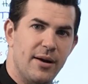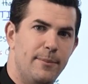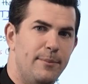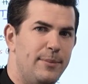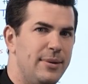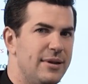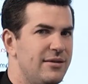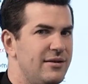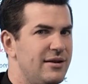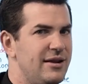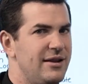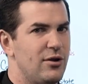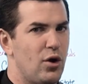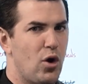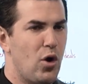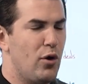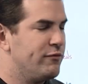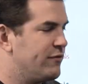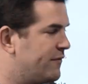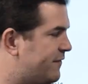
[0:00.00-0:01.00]
ability to
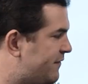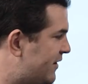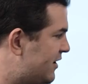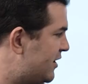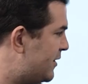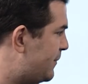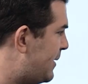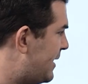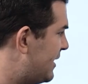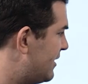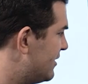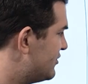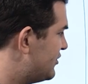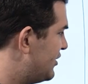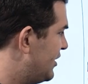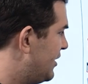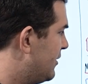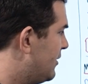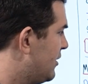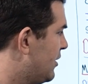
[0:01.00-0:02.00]
overfund a
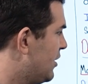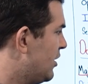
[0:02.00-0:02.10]
policy.